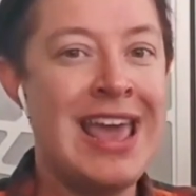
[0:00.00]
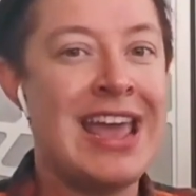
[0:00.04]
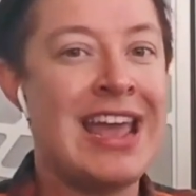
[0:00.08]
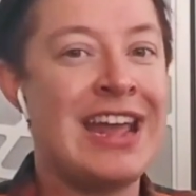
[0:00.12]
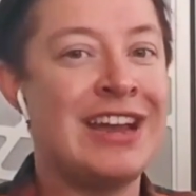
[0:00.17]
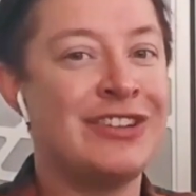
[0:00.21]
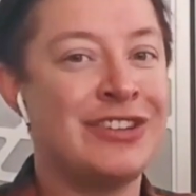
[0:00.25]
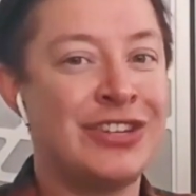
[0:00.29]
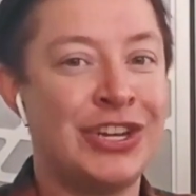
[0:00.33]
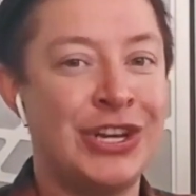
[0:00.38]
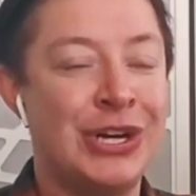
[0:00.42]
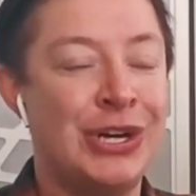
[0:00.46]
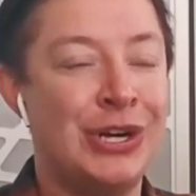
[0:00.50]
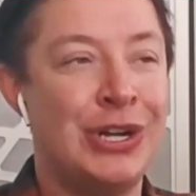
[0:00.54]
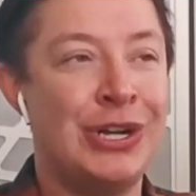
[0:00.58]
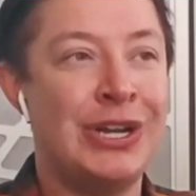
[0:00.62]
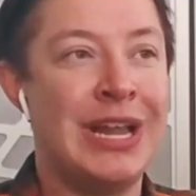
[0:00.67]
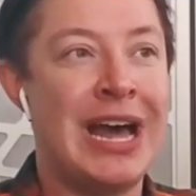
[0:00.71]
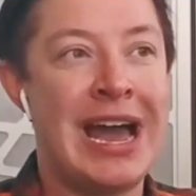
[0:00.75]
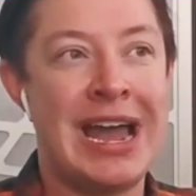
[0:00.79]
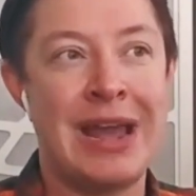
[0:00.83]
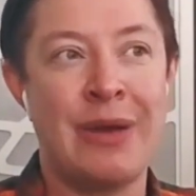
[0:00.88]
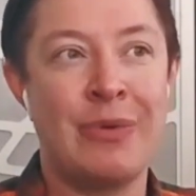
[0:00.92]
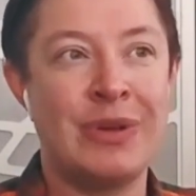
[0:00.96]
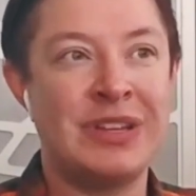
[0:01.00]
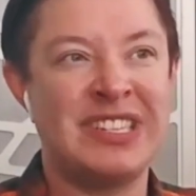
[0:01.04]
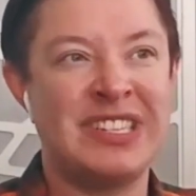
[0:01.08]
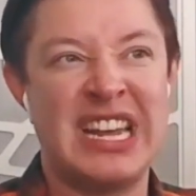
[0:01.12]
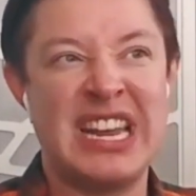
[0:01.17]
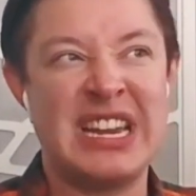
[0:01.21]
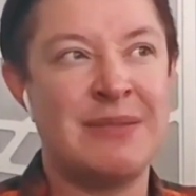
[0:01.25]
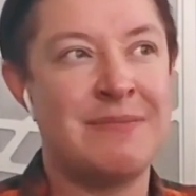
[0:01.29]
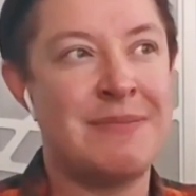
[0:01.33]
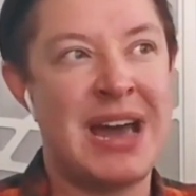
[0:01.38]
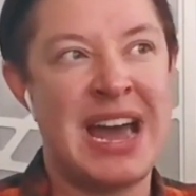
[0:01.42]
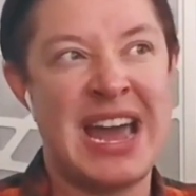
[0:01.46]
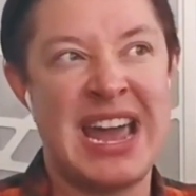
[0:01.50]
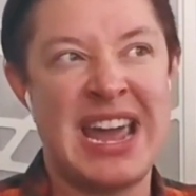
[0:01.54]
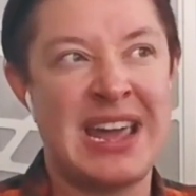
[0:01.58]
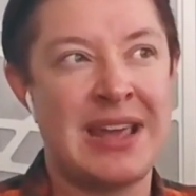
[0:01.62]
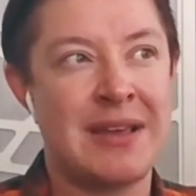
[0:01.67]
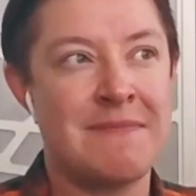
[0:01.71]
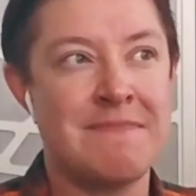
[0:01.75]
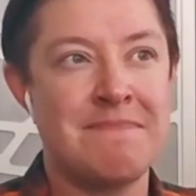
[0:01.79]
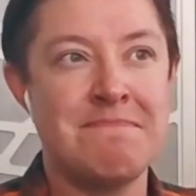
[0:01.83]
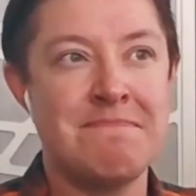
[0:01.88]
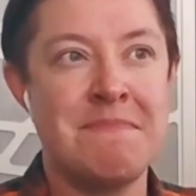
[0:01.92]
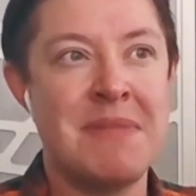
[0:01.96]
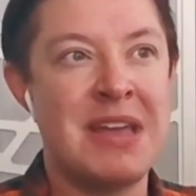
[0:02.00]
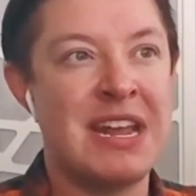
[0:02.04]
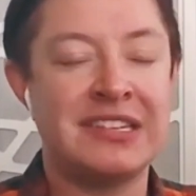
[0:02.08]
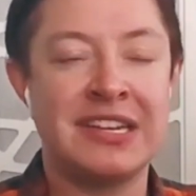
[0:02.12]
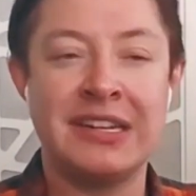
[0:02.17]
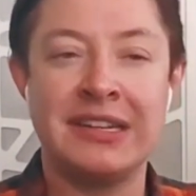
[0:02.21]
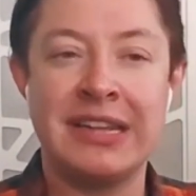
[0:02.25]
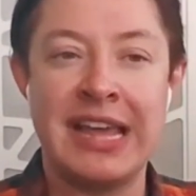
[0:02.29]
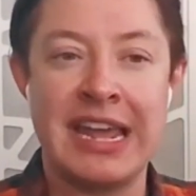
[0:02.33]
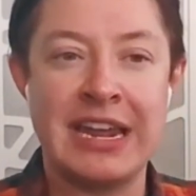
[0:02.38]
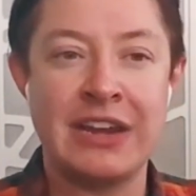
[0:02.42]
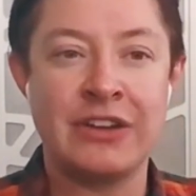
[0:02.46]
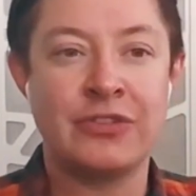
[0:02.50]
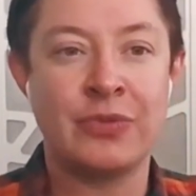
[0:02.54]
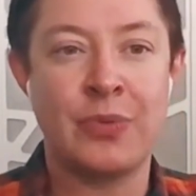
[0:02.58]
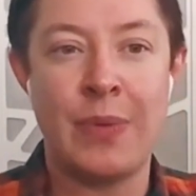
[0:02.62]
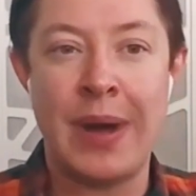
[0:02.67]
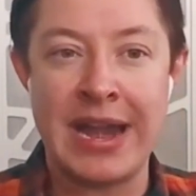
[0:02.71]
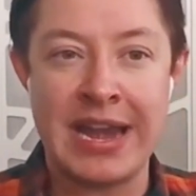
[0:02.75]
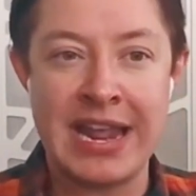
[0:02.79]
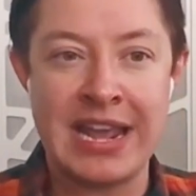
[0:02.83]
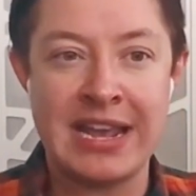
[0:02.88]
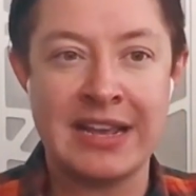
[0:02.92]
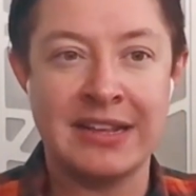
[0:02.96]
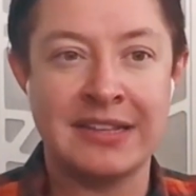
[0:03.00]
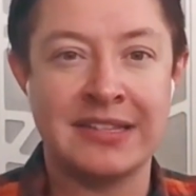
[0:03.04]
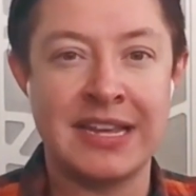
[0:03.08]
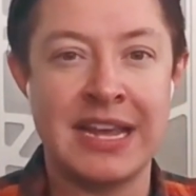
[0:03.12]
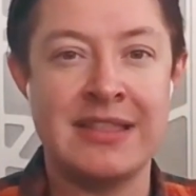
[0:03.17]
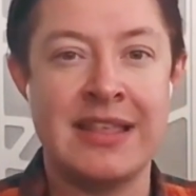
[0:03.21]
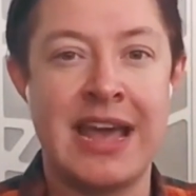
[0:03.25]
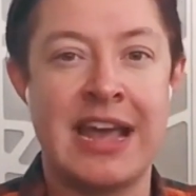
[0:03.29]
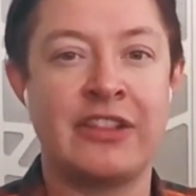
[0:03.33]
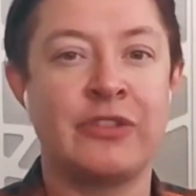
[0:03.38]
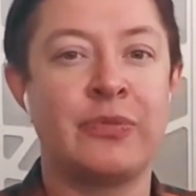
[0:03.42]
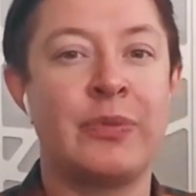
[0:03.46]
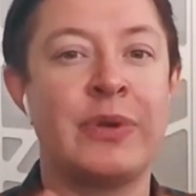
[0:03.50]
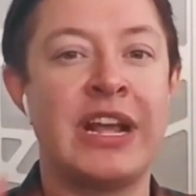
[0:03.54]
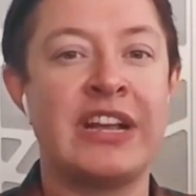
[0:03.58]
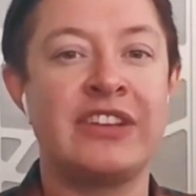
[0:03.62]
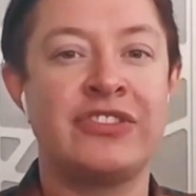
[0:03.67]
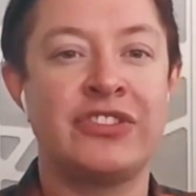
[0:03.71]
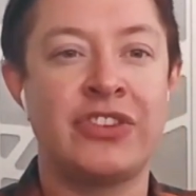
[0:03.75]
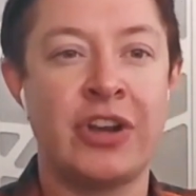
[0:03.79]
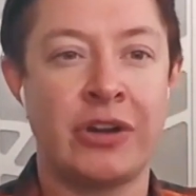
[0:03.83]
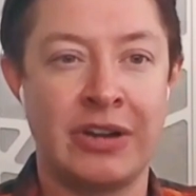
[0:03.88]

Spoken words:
until I was in my mid to late 20s. And that's when I